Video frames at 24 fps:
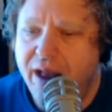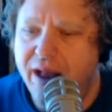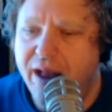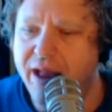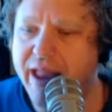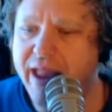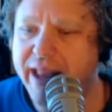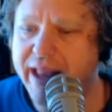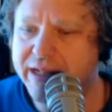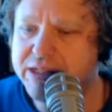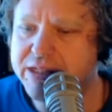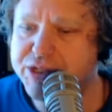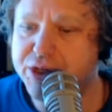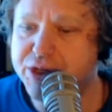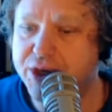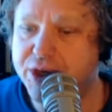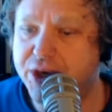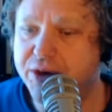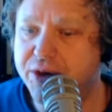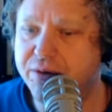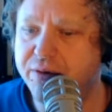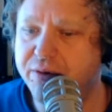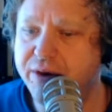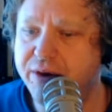and
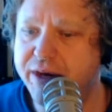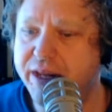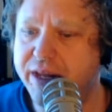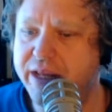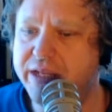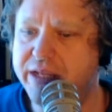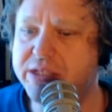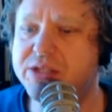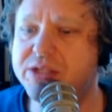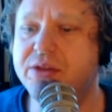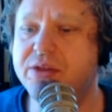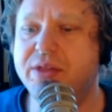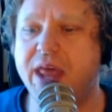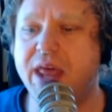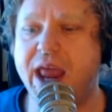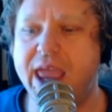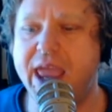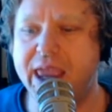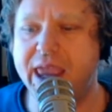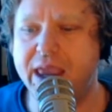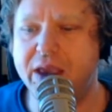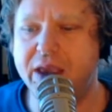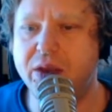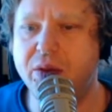security so
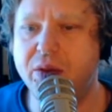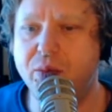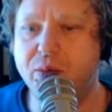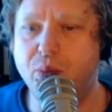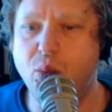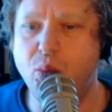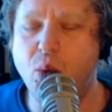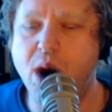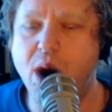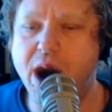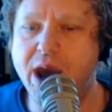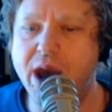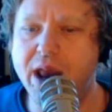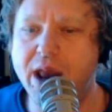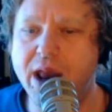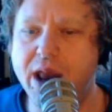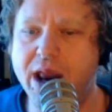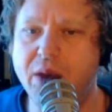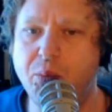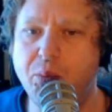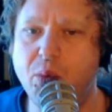that what